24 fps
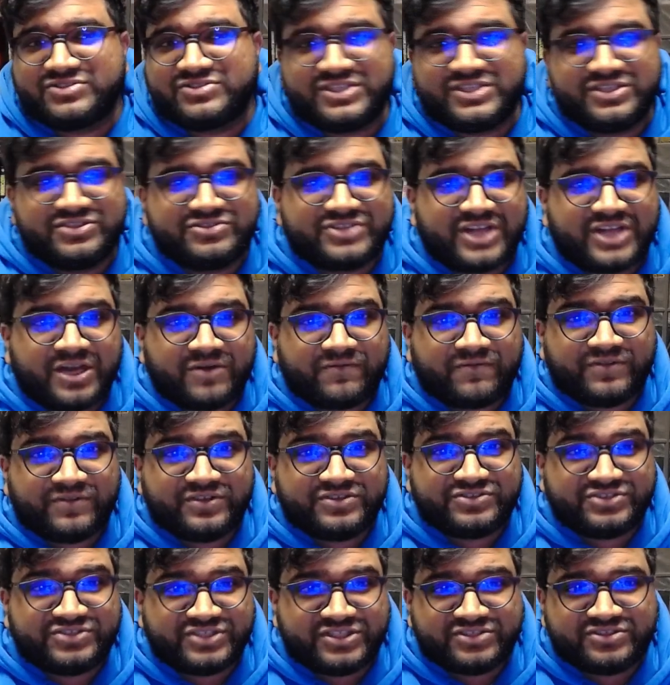he's out for this
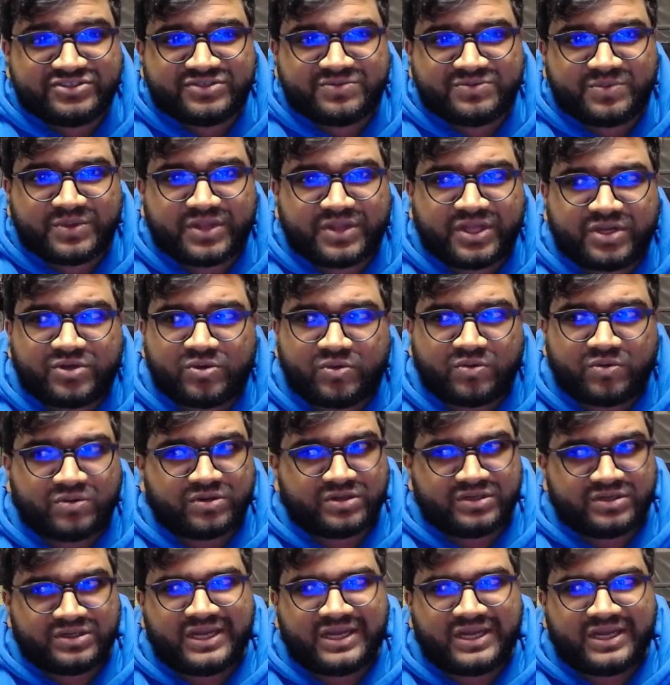season with a torn,